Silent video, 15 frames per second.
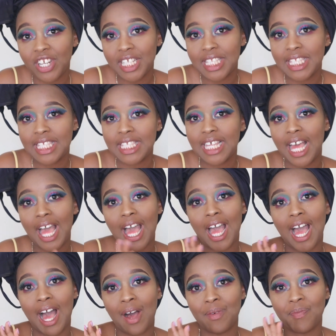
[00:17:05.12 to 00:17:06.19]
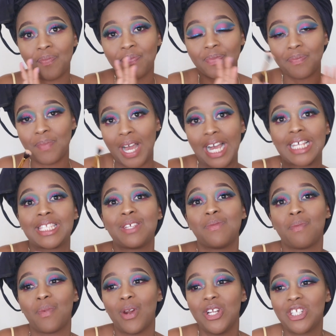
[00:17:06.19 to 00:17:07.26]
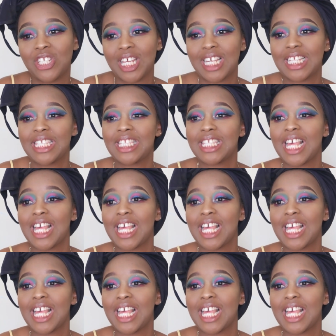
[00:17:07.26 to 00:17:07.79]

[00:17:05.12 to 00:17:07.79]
friends magazine projects,